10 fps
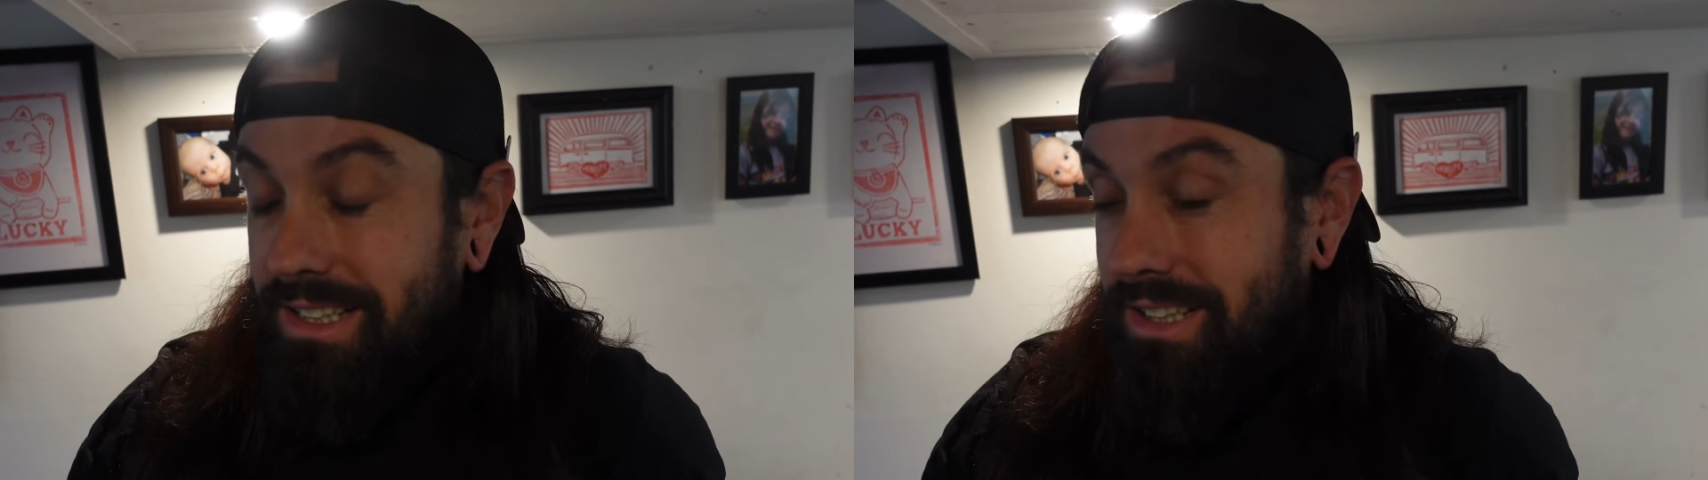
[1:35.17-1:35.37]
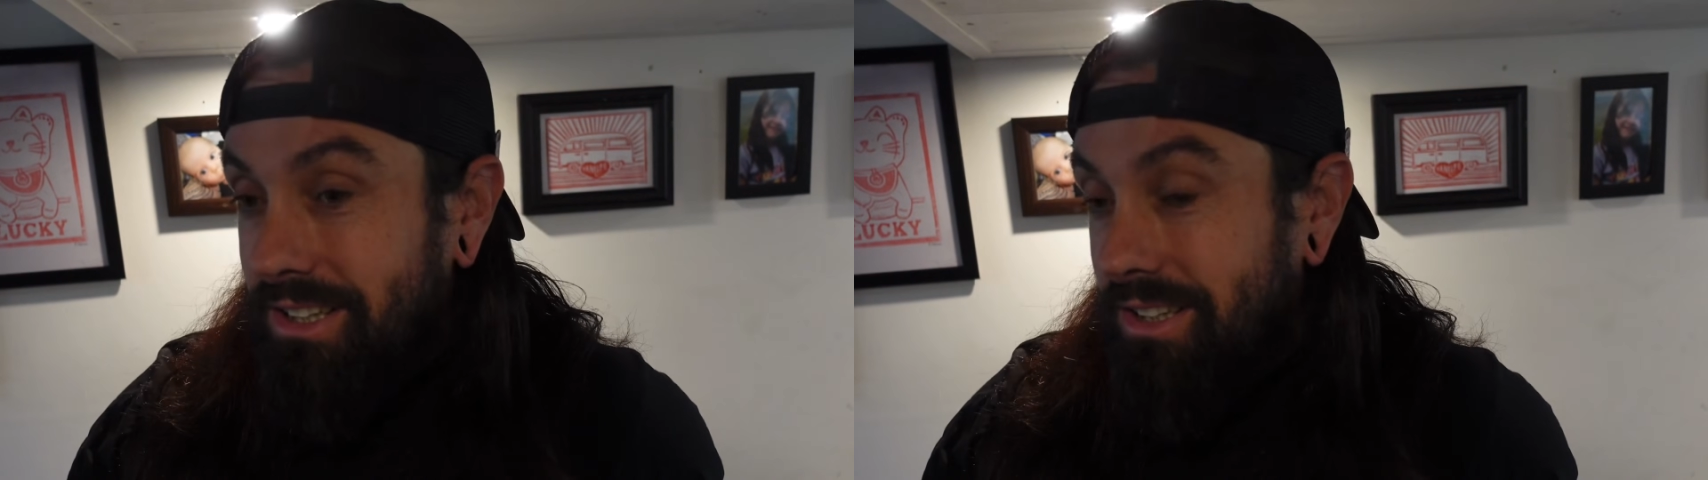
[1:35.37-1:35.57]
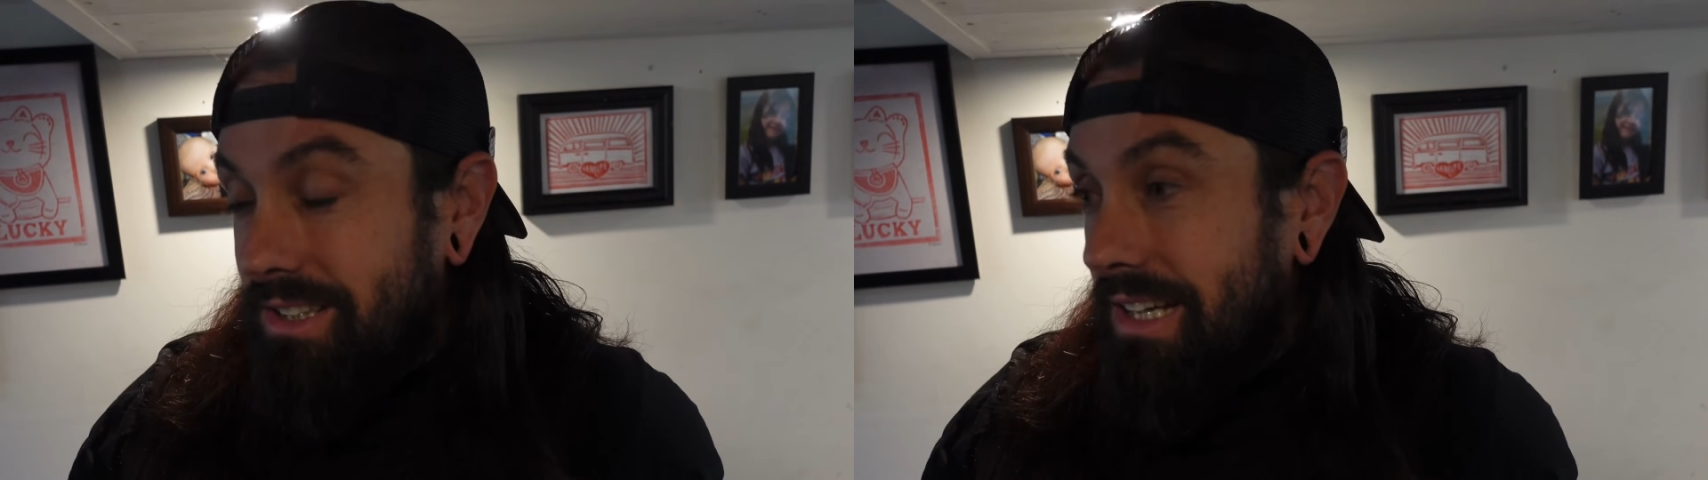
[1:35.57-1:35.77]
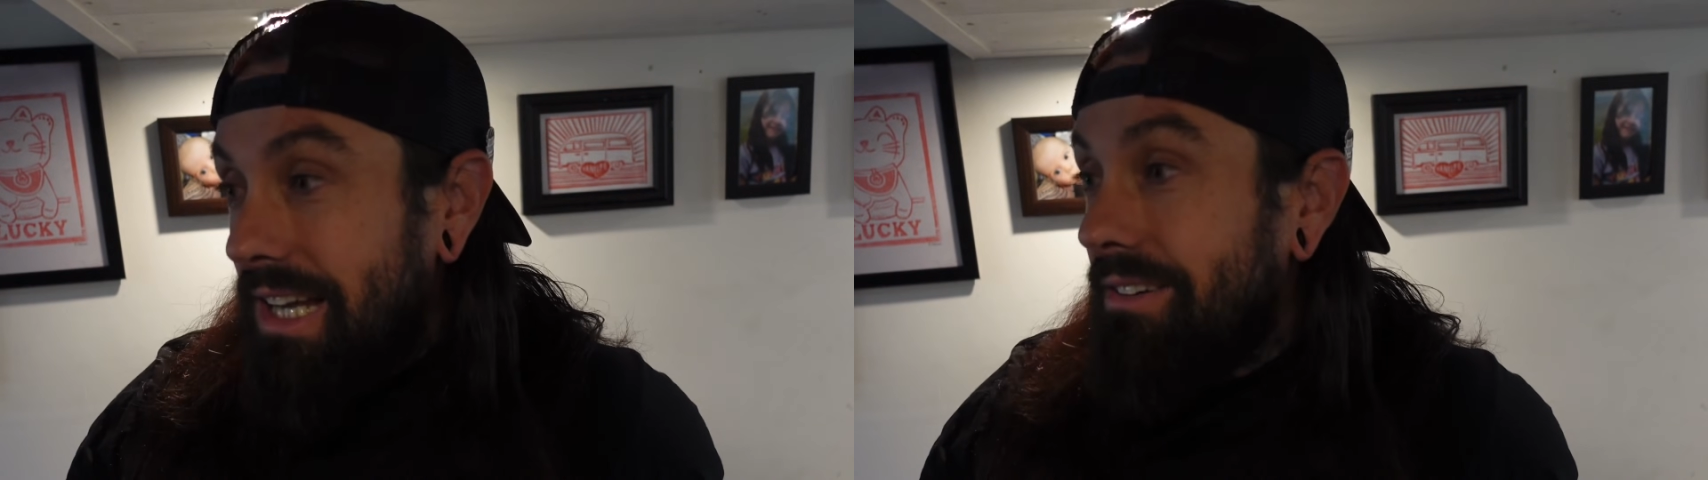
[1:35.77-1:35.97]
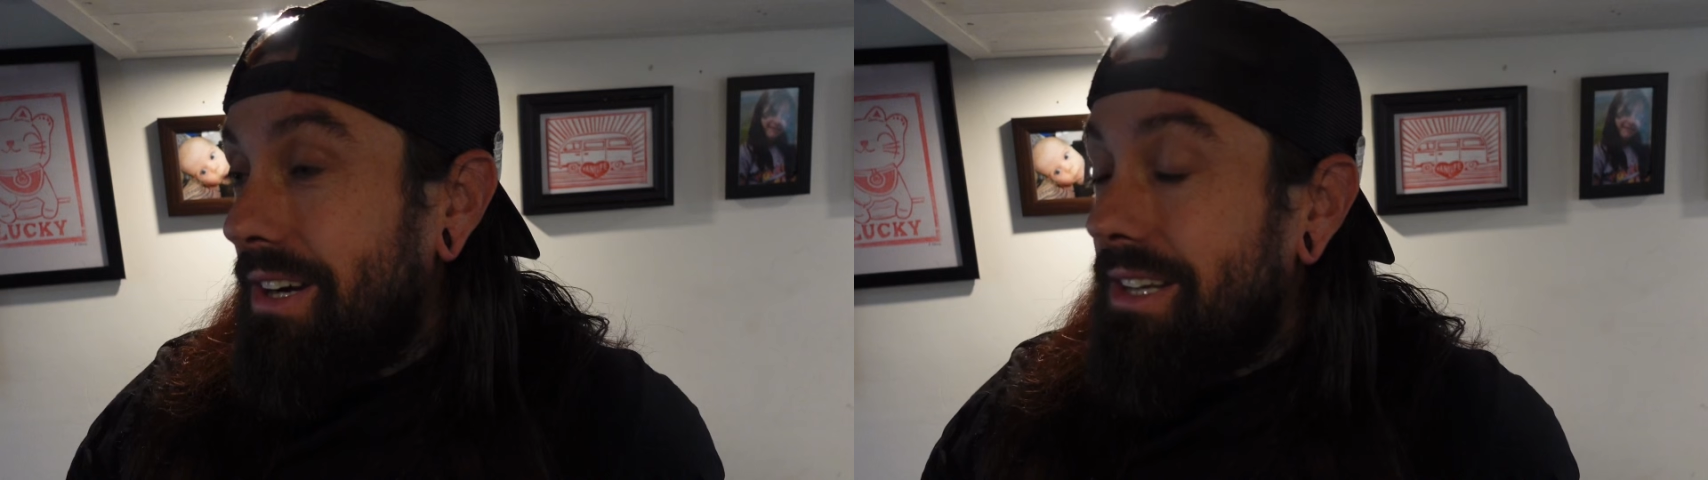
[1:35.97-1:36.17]
God.
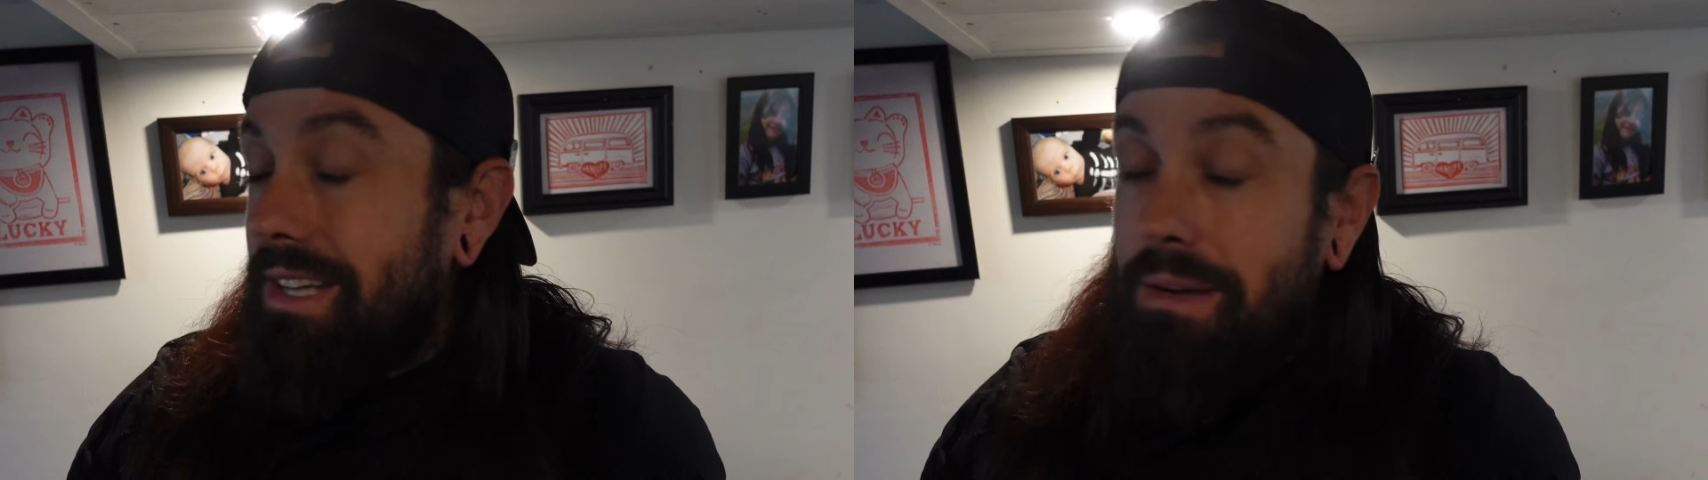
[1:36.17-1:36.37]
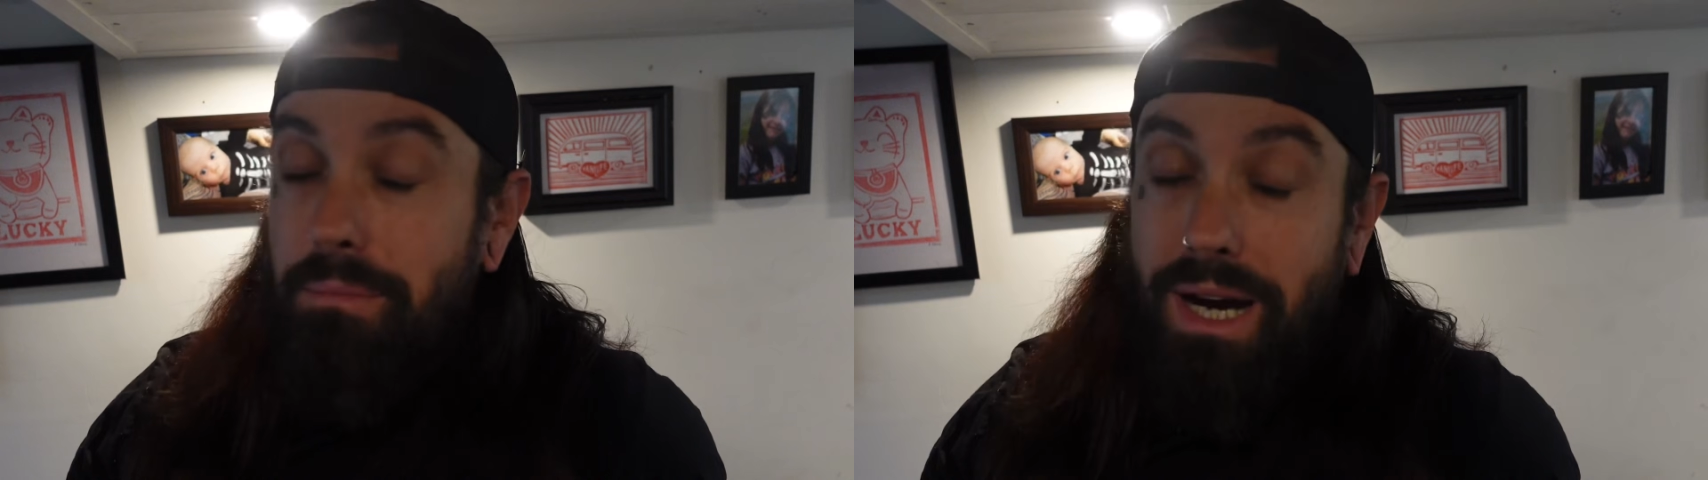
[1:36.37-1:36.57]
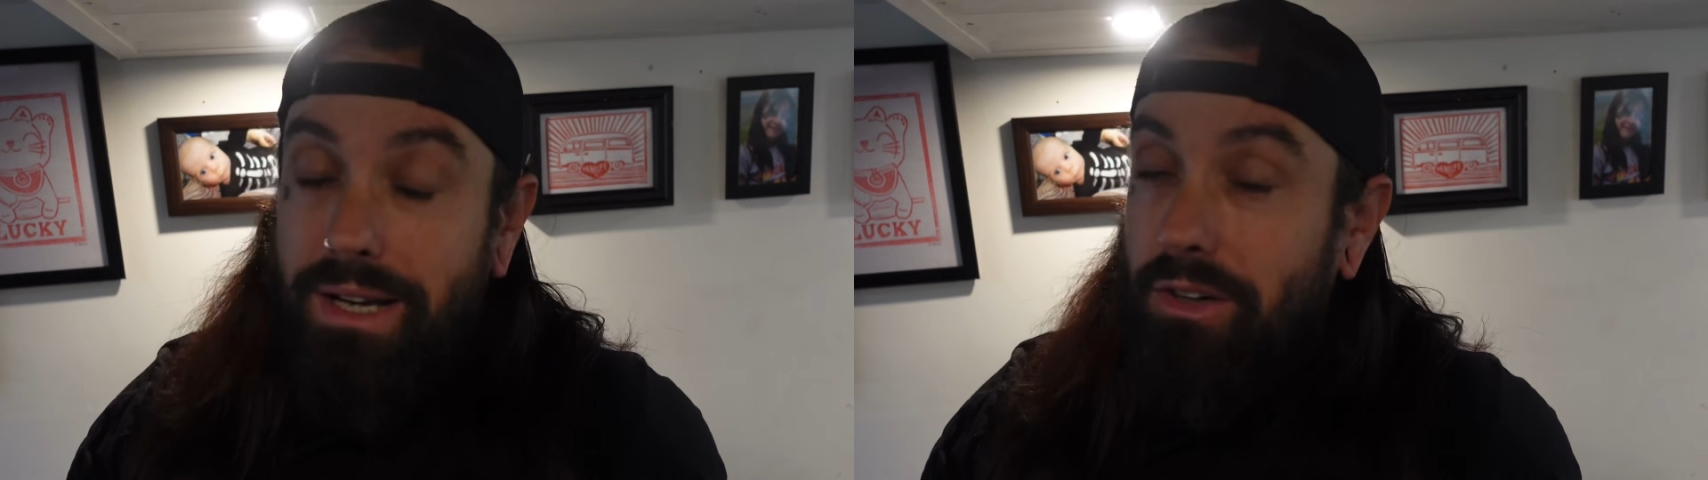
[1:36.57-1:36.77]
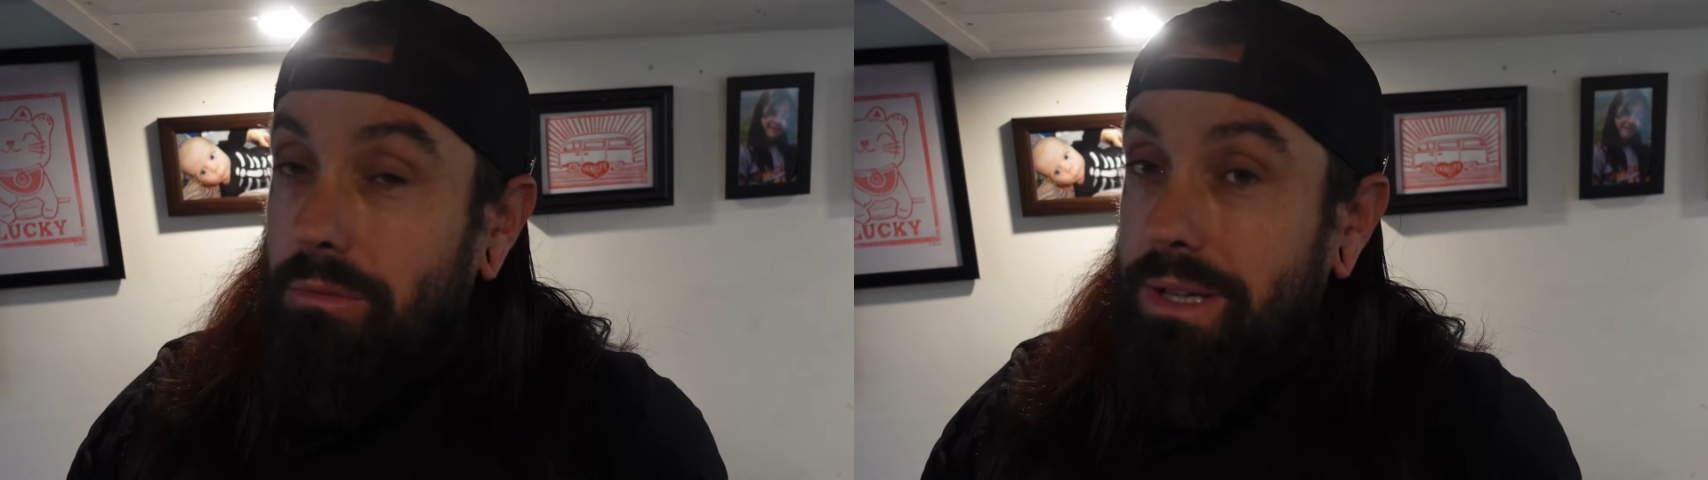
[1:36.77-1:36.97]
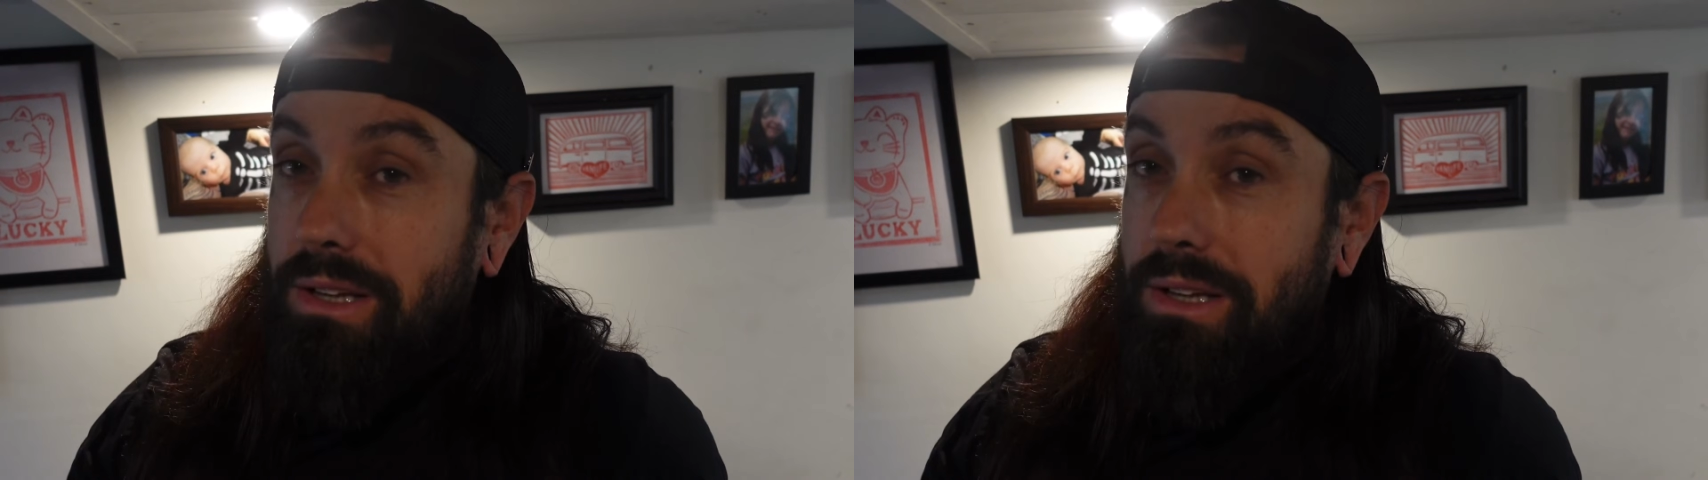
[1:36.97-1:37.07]
Anyway, it might not be a